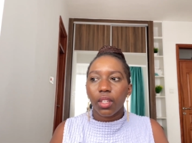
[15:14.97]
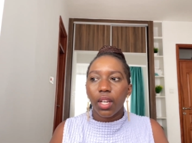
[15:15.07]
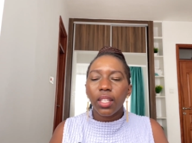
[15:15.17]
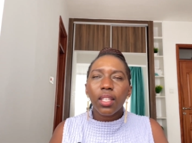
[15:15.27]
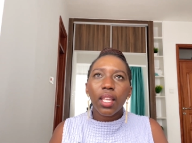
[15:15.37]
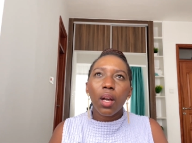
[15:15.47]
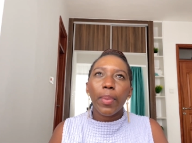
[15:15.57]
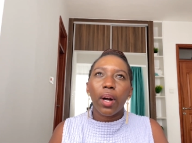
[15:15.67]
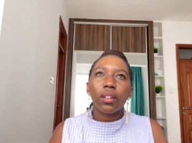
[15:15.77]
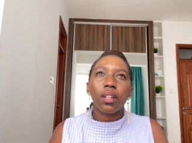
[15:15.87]
And the thing
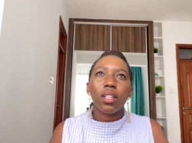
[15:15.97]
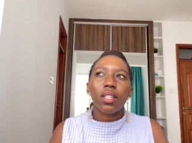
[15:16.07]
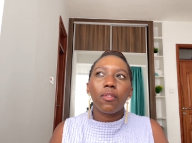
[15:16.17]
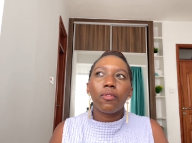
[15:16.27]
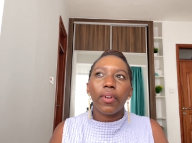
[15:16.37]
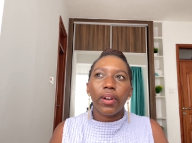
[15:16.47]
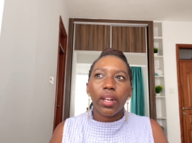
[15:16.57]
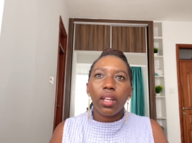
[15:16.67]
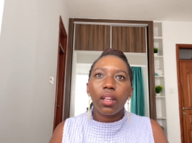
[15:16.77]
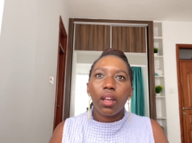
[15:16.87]
about it is I'm
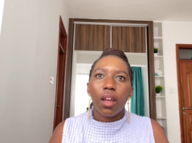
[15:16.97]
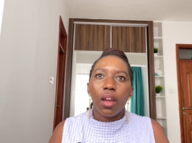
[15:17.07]
very,